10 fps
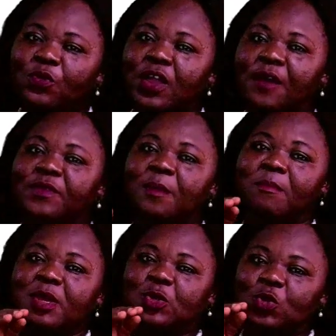we have the
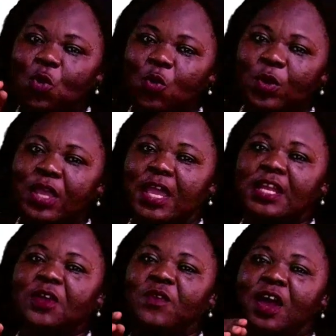meso,
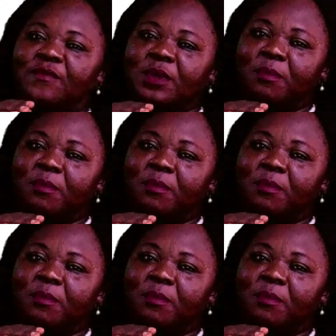and then we have the